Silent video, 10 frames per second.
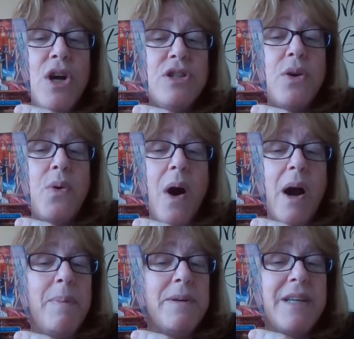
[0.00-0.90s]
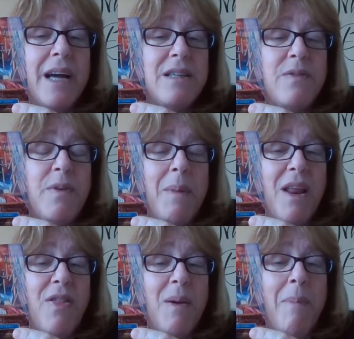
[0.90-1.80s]
So you are protected from
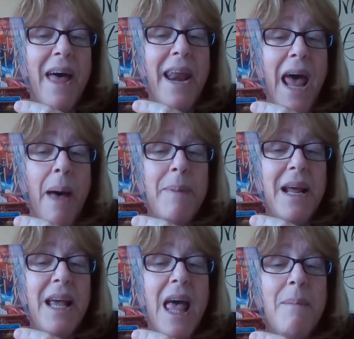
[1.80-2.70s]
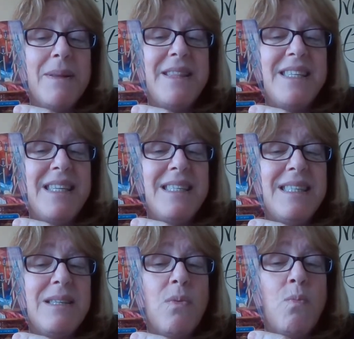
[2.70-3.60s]
anything bad happening. But this
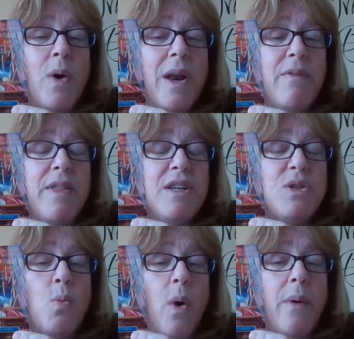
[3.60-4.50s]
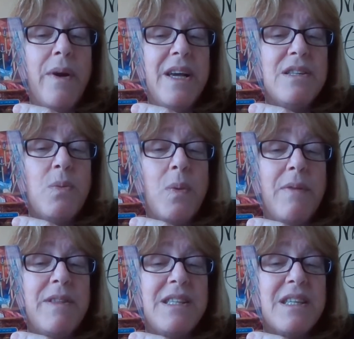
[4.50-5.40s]
is, whatever this worry is, or
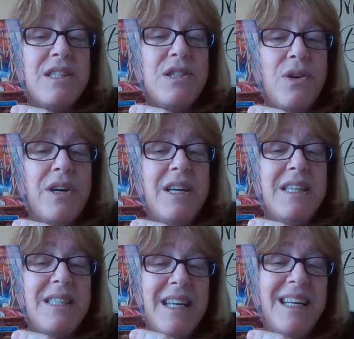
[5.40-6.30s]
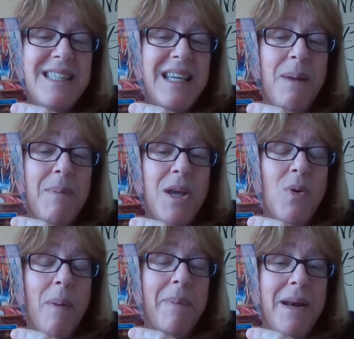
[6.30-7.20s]
whatever this concern it is keeping
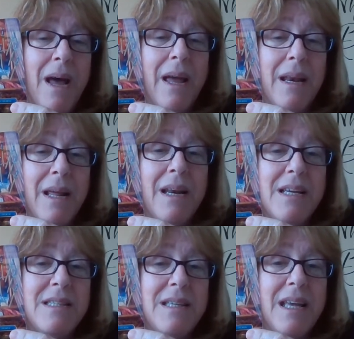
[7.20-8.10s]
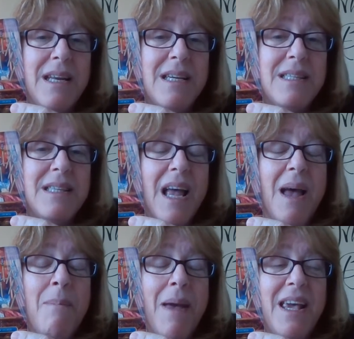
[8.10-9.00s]
you up at night. It is
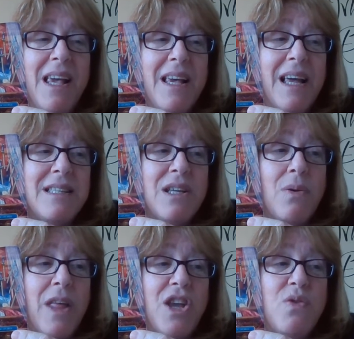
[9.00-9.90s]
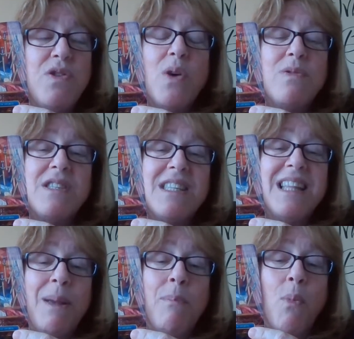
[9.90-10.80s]
making it so that you don't
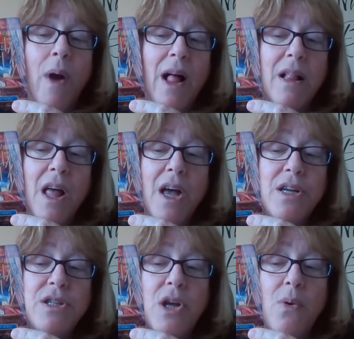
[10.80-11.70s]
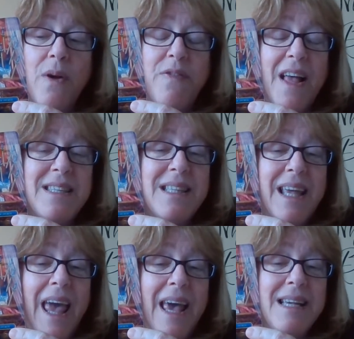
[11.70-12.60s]
sleep well. So if that's the
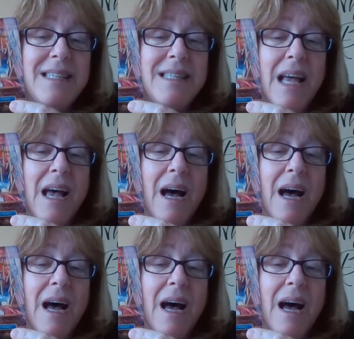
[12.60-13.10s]
case,